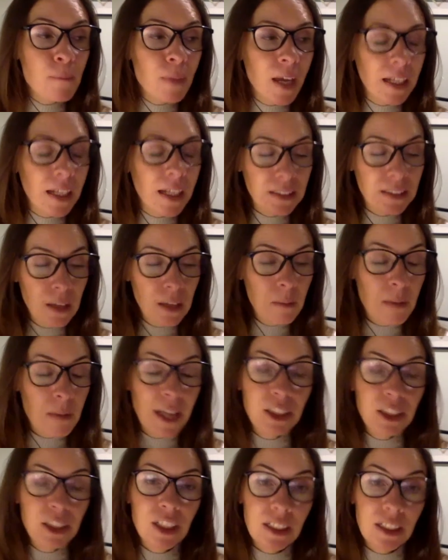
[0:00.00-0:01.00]
it's not
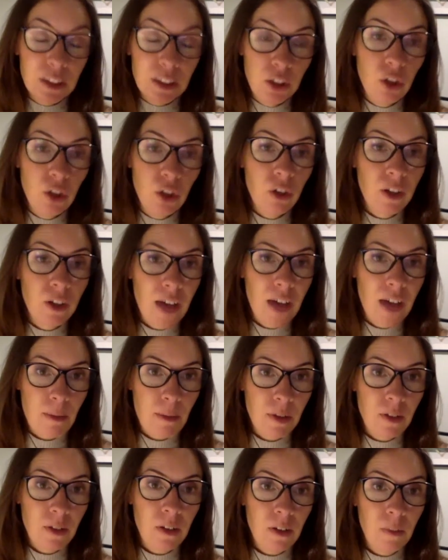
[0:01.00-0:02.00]
magic, it's
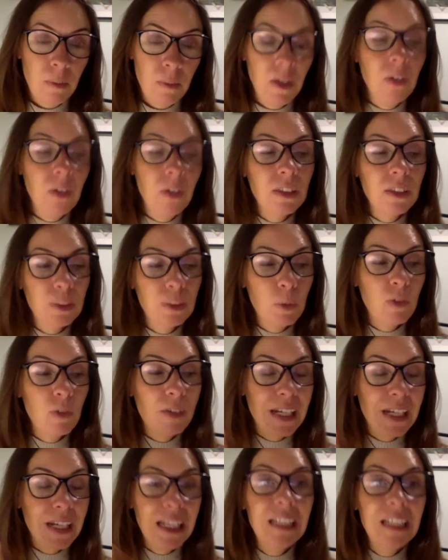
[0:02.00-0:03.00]
neurochemical because we
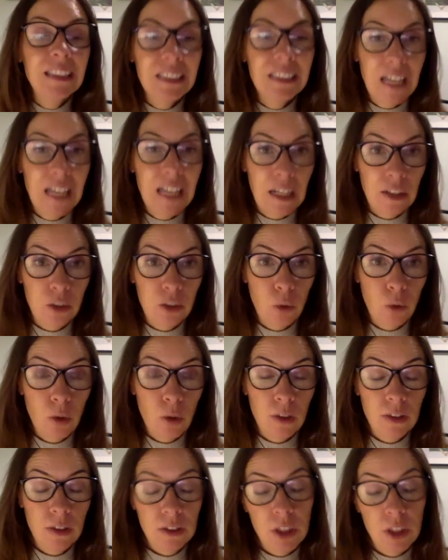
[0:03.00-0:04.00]
release that
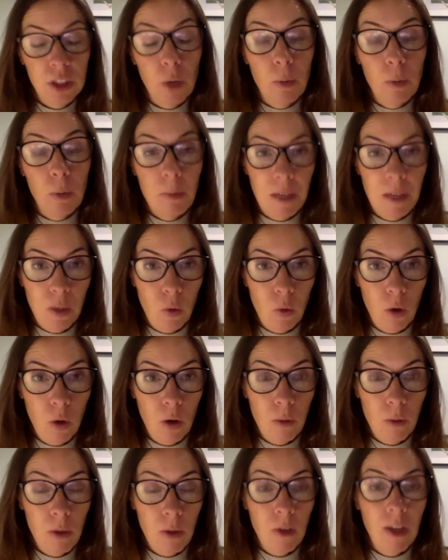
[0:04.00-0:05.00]
do- dopamine
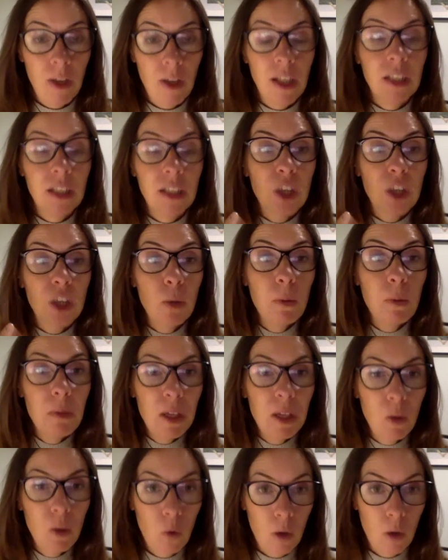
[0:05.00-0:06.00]
hormone. And the
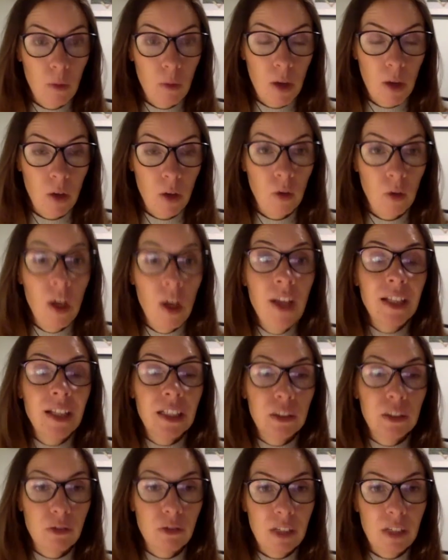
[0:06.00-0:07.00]
dopamine hormone
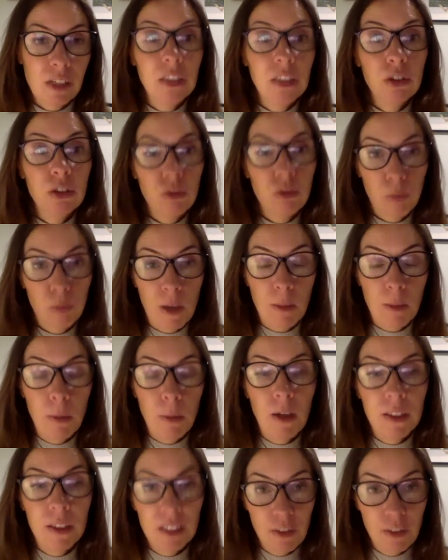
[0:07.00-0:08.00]
that's released when
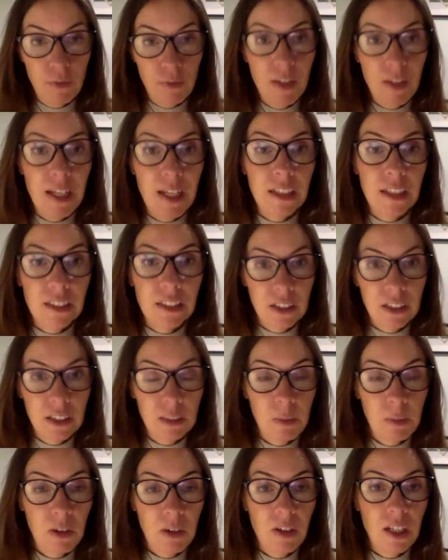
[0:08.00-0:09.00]
positive feelings are
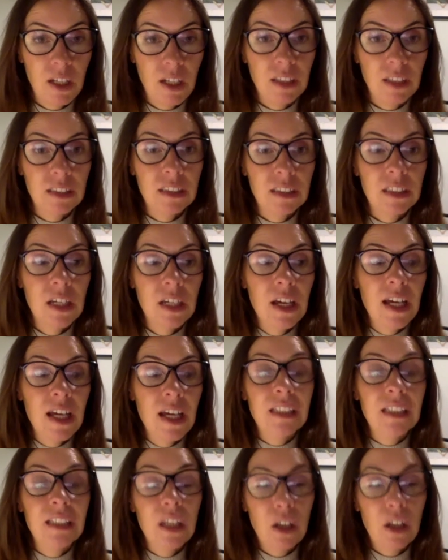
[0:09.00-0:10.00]
experienced
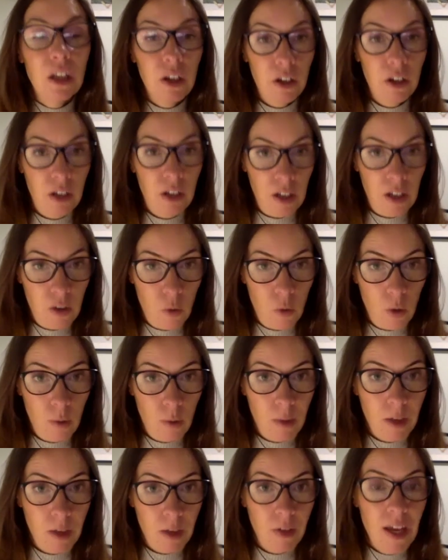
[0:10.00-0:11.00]
is a learning
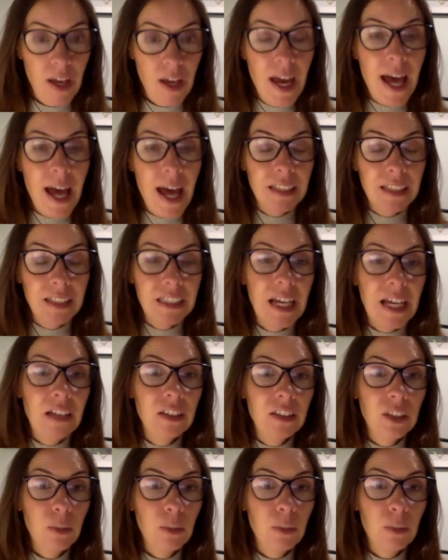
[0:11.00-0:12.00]
hormone. And it
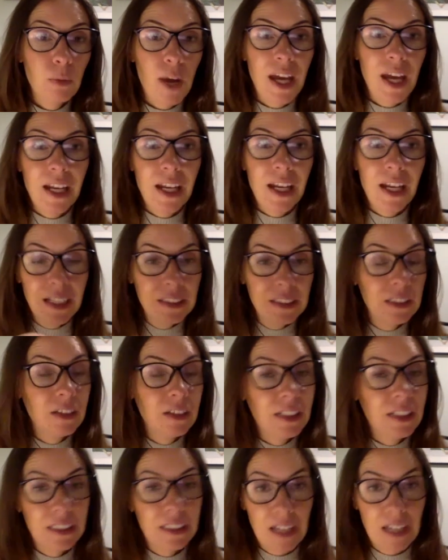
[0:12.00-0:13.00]
tells your brain, let's do
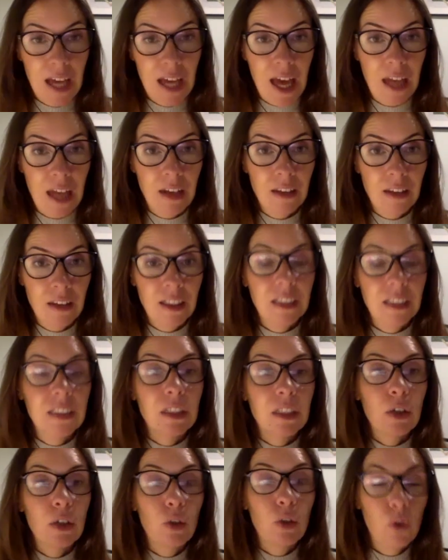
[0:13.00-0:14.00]
this again. This is
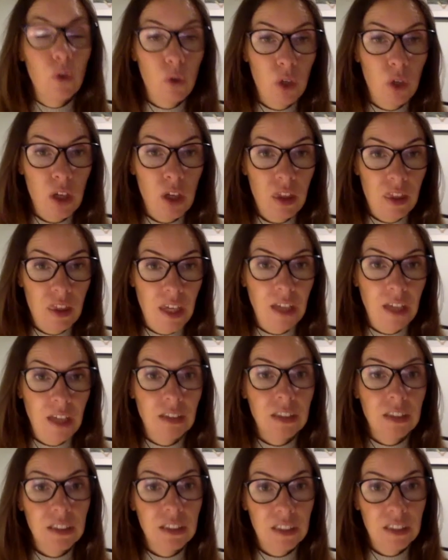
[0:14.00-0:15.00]
a good thing
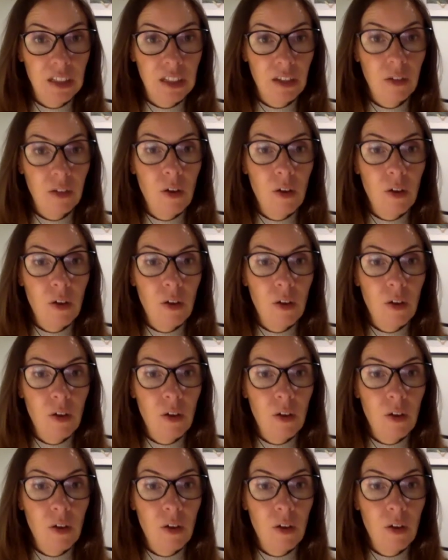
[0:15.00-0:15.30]
to do.